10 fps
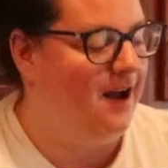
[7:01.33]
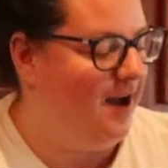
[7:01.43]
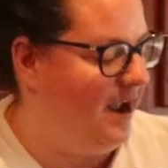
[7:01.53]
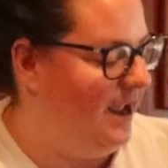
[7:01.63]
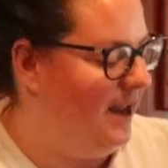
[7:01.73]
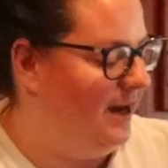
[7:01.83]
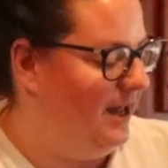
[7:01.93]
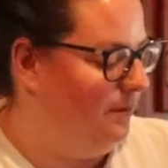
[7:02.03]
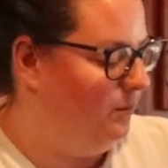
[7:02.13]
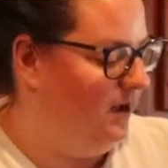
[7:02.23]
I ended
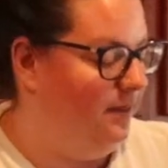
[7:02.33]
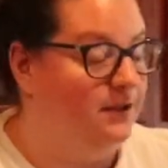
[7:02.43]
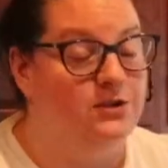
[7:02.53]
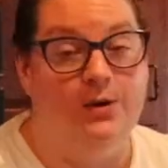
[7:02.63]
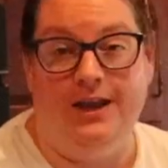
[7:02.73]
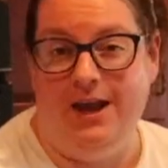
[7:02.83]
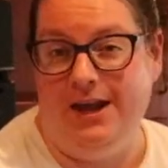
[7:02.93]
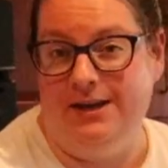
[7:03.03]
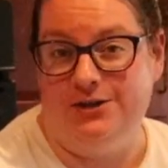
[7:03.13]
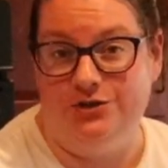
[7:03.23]
up with
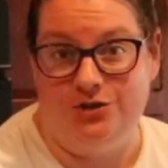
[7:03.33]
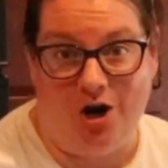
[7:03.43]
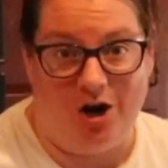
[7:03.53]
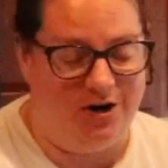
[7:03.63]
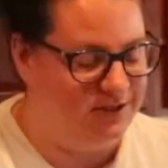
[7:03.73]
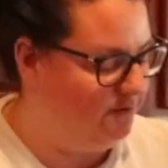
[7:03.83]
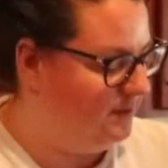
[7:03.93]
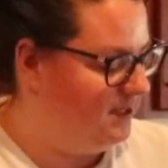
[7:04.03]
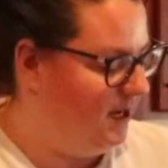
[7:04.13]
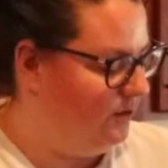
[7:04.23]
28 jars of
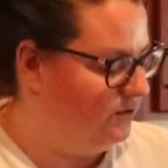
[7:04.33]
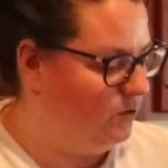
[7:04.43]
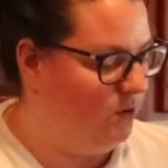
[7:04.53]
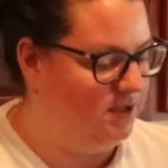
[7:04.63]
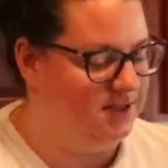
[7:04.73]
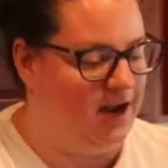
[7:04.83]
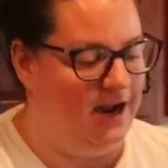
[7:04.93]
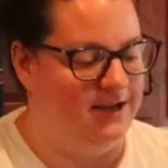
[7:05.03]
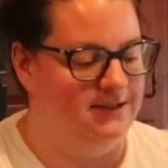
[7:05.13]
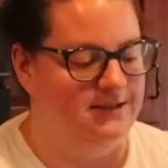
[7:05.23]
potatoes, quart
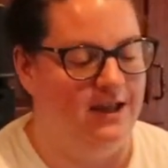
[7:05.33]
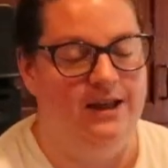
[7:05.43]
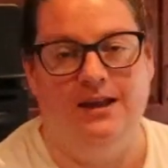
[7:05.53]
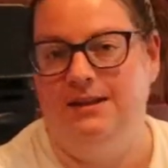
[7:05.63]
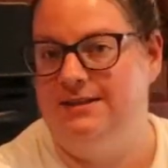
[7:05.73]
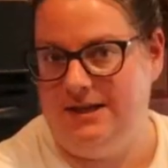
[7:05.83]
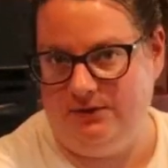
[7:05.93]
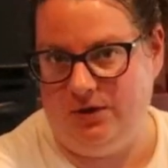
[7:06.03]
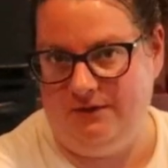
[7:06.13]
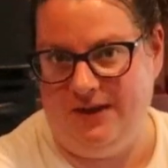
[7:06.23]
size.
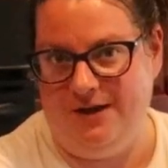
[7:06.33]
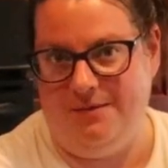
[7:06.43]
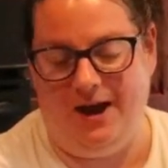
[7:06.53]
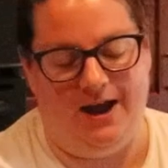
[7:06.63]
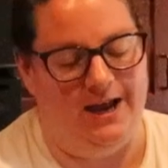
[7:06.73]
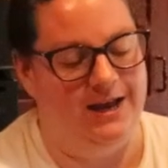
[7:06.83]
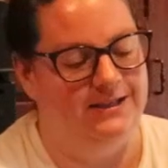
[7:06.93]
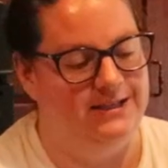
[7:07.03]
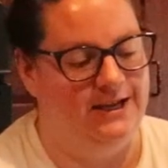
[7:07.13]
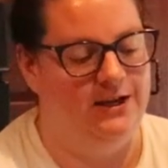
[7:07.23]
Several of them
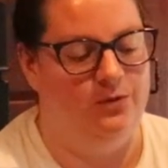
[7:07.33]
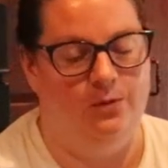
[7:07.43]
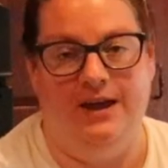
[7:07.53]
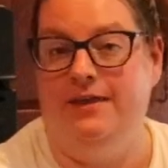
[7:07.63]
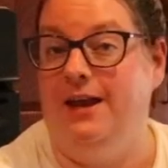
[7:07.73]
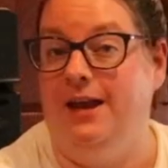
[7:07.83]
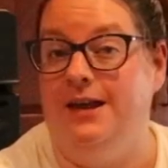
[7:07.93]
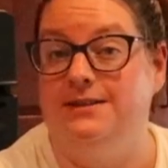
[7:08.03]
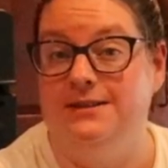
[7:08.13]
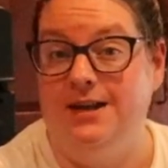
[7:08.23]
I did with
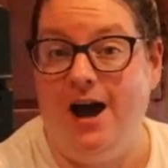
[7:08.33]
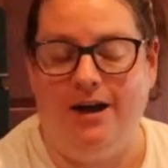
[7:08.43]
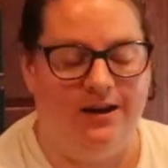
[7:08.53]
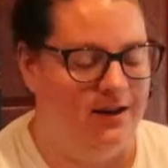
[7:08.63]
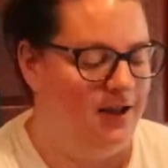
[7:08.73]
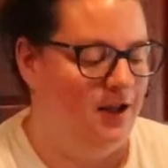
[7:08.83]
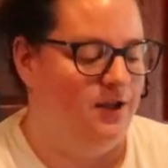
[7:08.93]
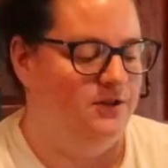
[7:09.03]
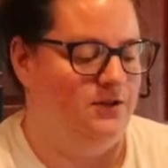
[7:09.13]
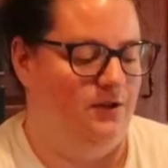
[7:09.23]
a stock
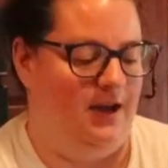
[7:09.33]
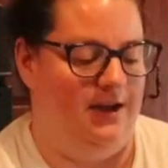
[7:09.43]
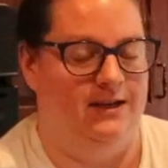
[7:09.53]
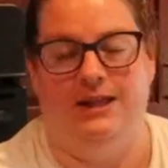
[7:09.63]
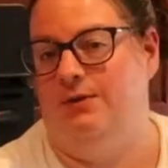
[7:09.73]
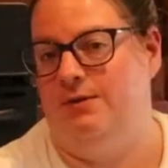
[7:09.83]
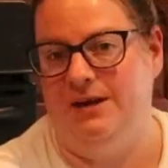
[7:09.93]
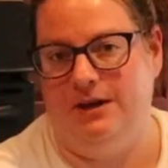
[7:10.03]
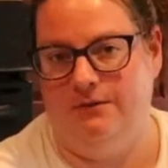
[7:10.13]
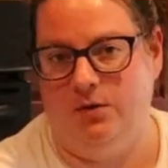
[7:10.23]
so that they would
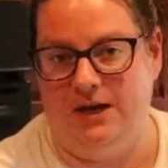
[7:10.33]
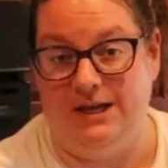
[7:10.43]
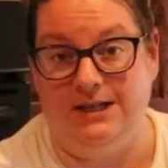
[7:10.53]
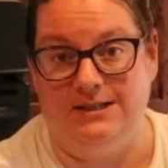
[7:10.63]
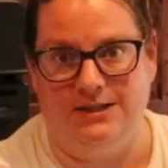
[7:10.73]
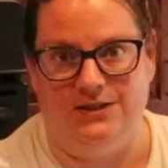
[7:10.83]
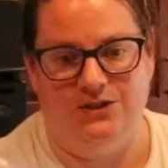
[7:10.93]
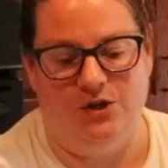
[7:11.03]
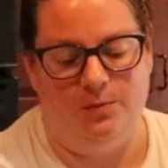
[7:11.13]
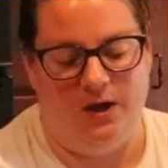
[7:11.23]
make for an easy
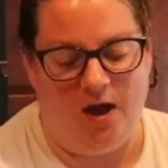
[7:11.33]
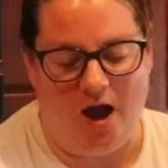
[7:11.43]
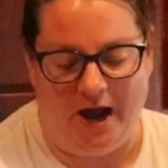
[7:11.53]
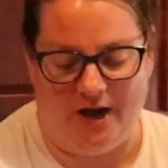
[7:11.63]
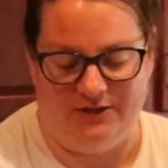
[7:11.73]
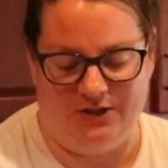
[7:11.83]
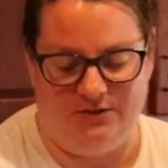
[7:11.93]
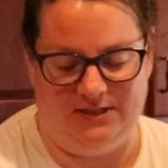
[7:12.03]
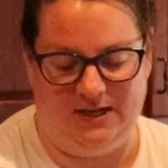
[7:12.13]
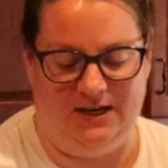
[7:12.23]
soup. I also
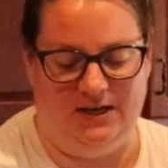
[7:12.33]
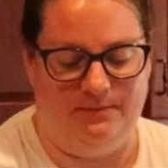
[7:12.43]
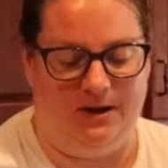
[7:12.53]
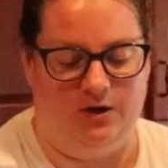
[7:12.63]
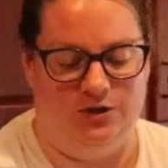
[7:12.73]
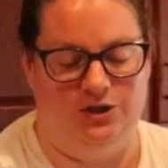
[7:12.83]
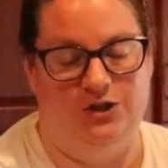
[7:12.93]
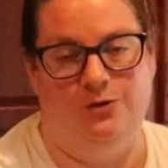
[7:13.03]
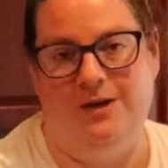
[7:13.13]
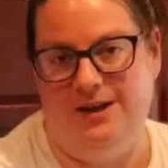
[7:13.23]
did about
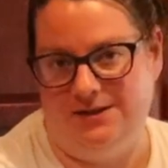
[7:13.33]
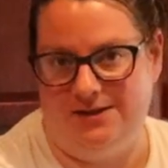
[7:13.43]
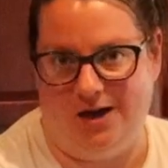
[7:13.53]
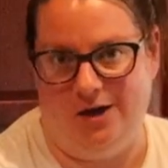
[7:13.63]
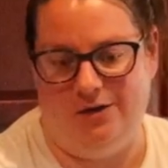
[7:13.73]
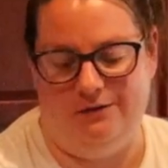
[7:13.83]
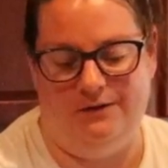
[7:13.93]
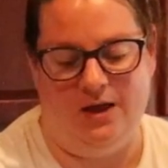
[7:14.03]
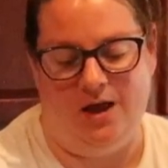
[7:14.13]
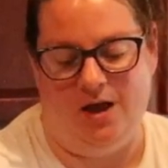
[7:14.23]
2 bins of